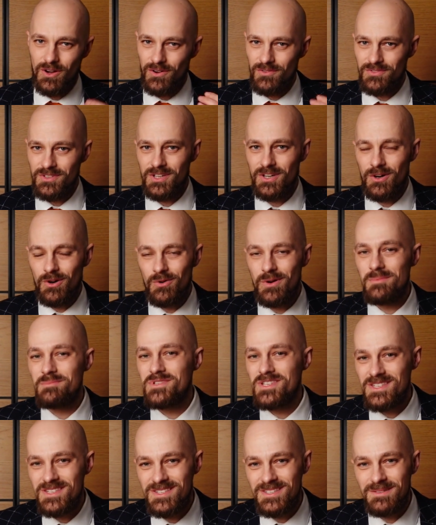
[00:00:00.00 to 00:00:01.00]
of the OM
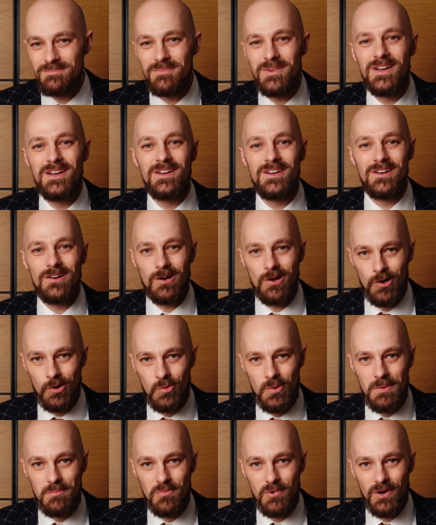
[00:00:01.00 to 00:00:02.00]
system,
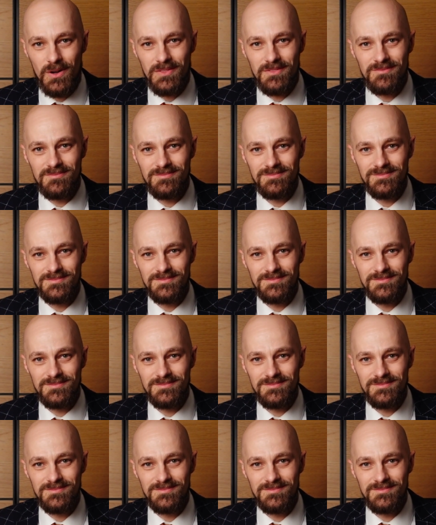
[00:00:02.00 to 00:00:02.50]
OM1.